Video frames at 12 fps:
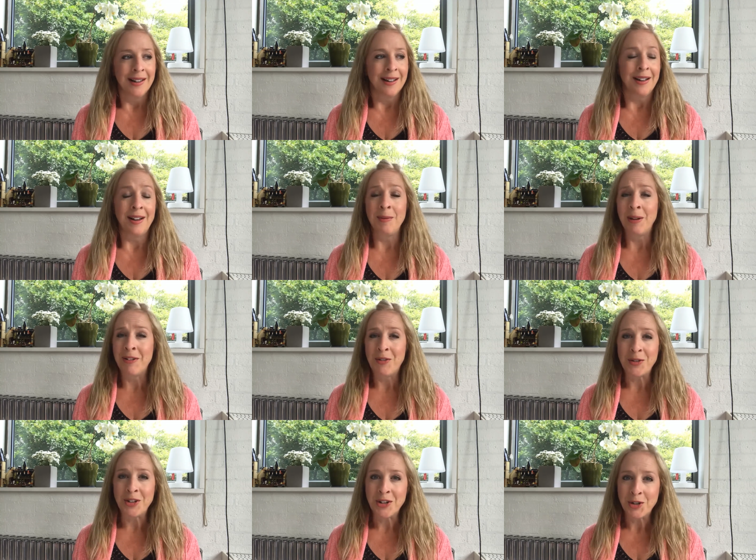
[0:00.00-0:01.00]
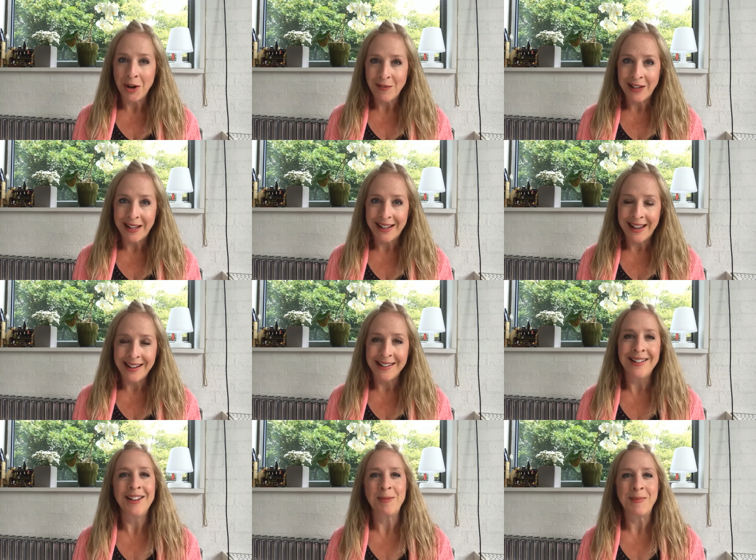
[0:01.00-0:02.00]
I'm looking forward to going travelling again.
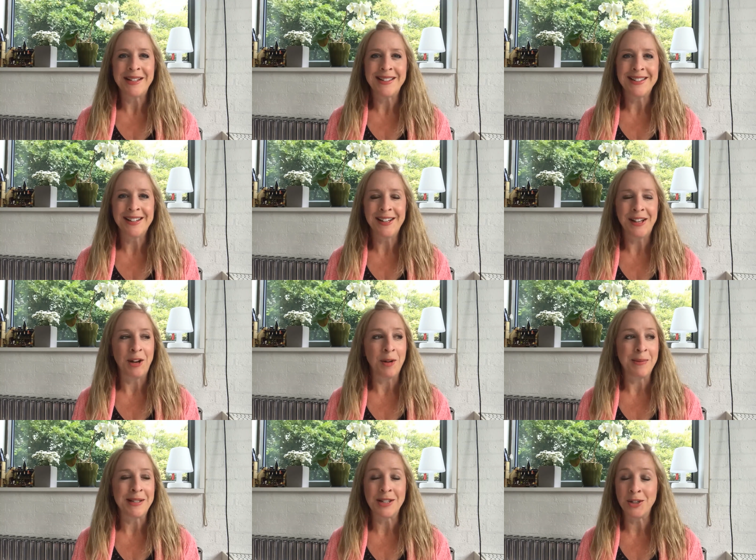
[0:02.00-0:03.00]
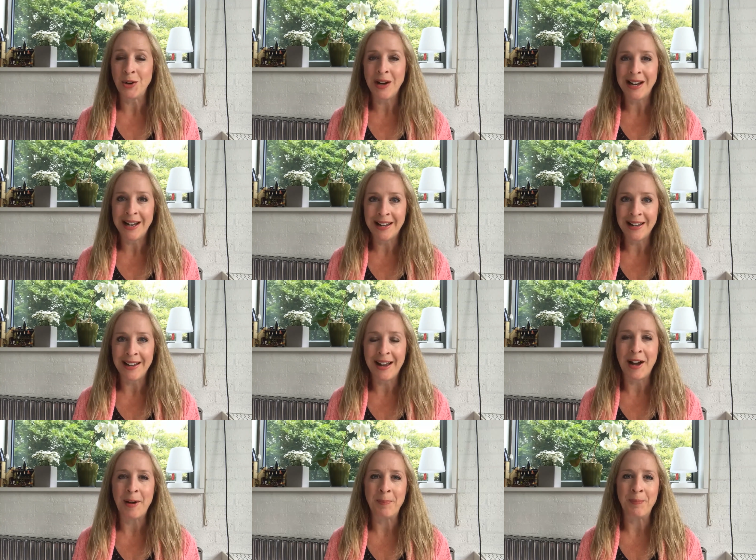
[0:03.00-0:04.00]
I miss Australia.
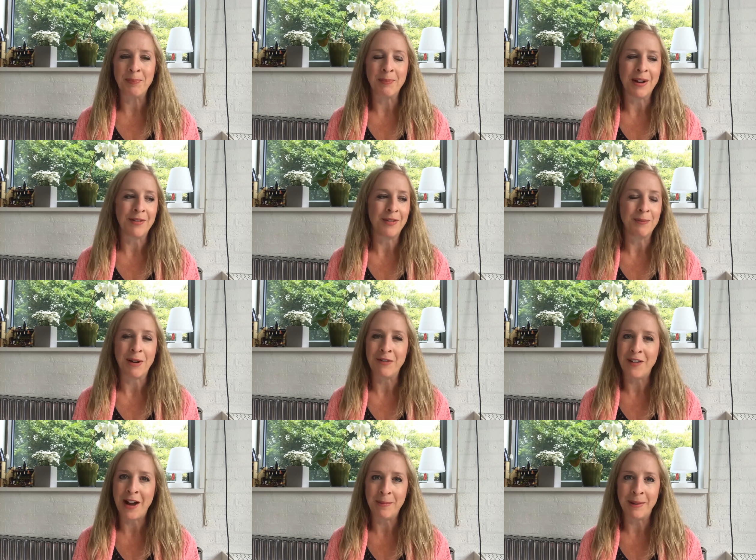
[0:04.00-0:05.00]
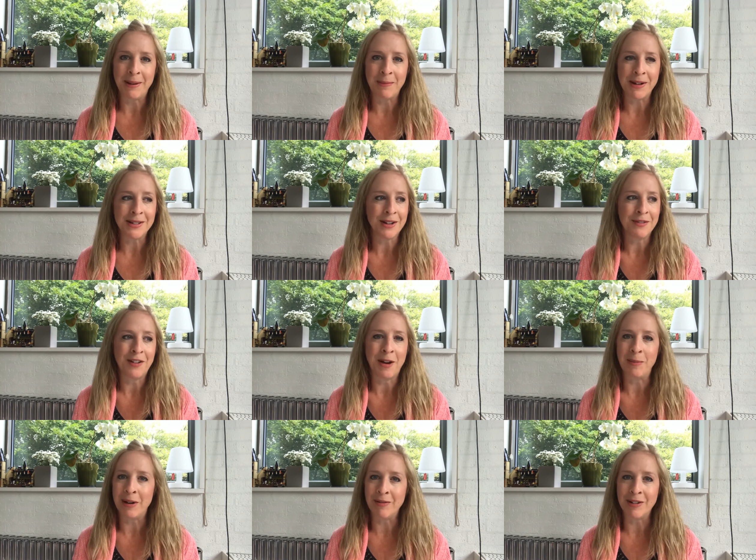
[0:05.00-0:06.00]
My family, my entire
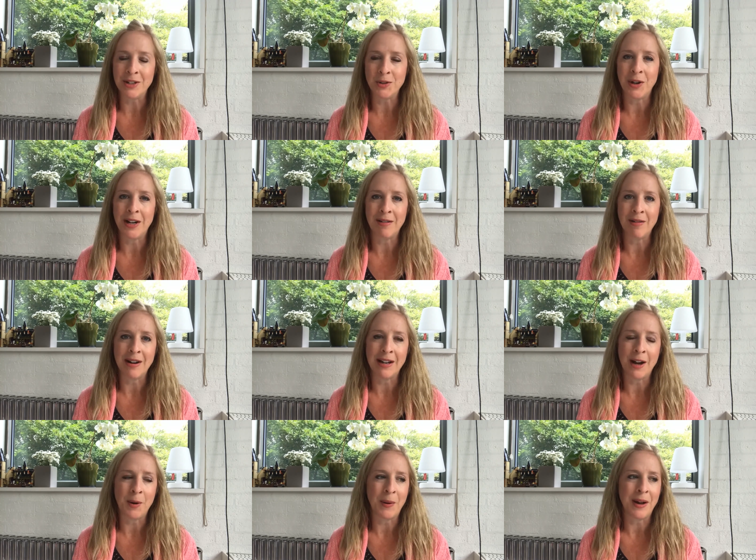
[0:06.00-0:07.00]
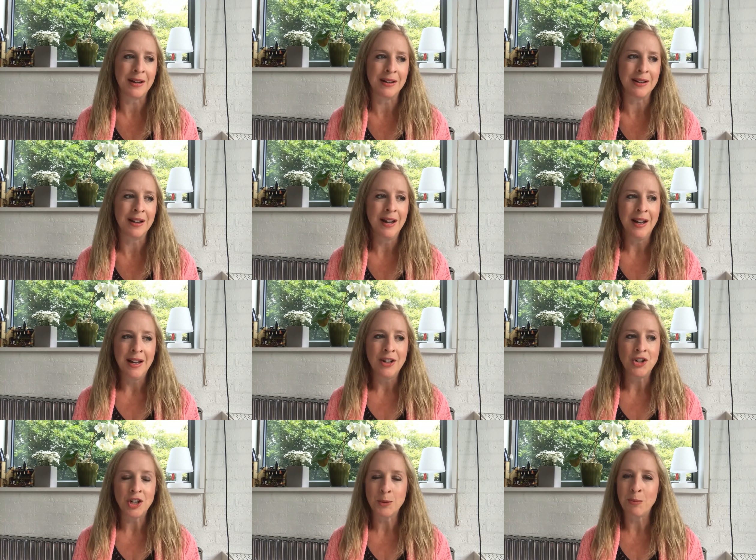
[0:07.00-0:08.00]
family are in Australia right now, and
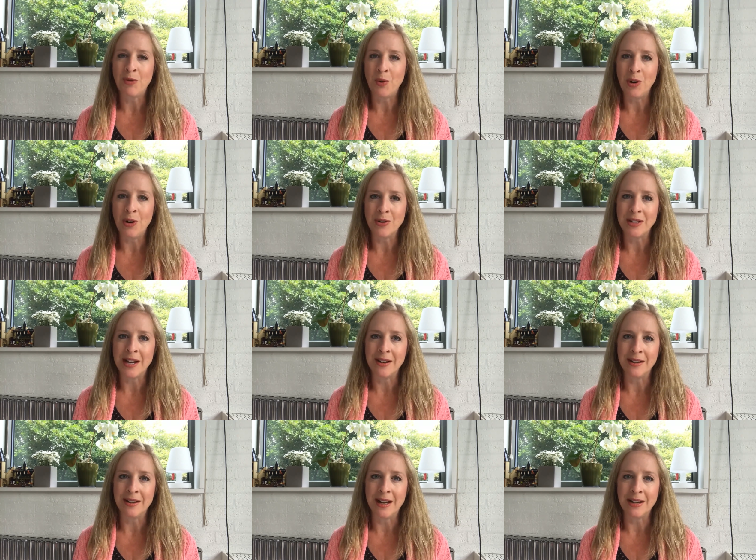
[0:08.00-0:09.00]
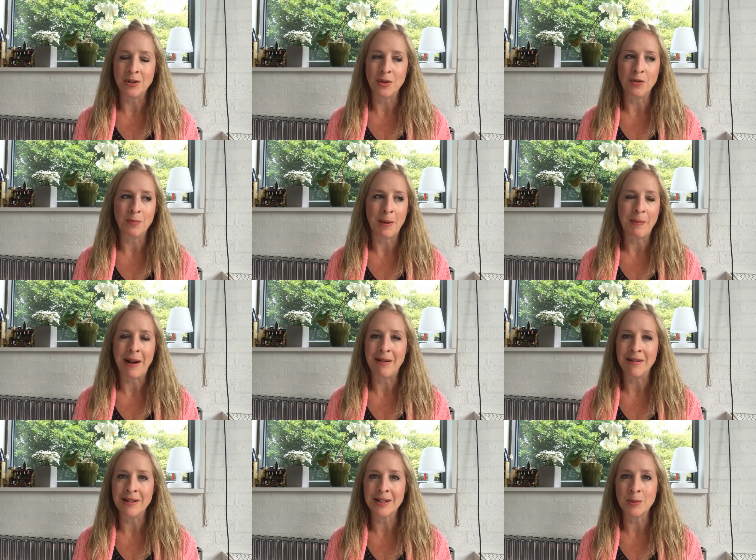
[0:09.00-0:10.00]
just before lockdown kicked off, my
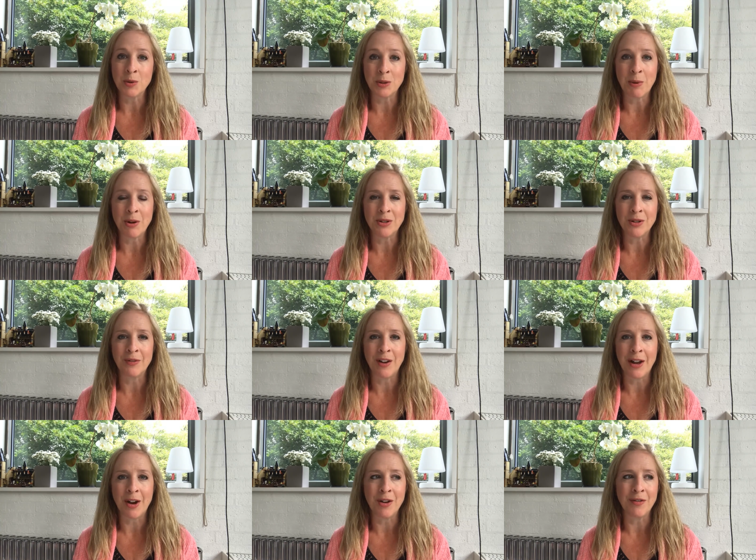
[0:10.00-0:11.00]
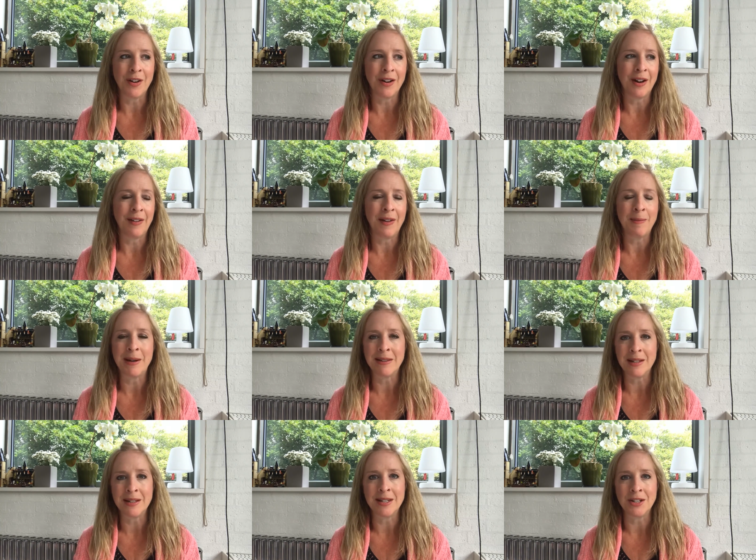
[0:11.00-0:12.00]
parents were supposed to fly over, and they made
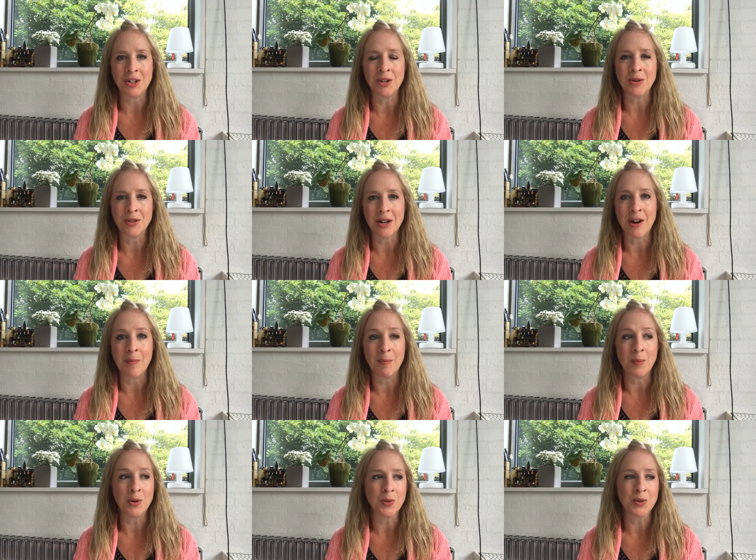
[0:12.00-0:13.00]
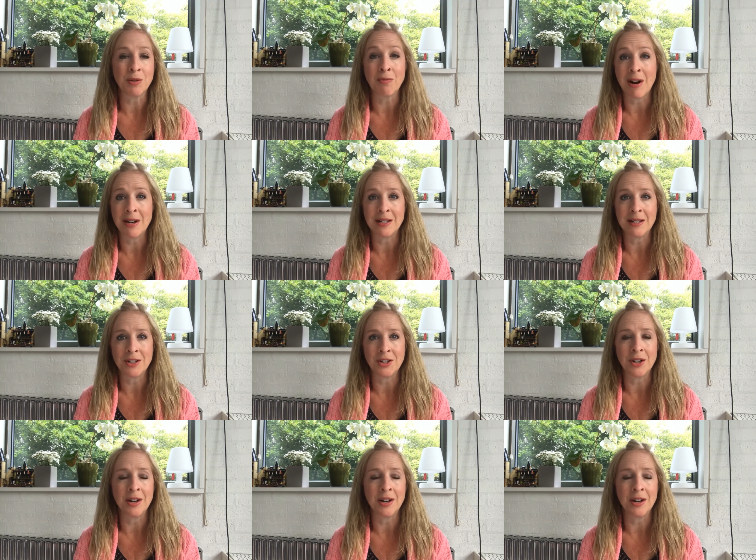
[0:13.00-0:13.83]
the decision not to come, which was the right decision,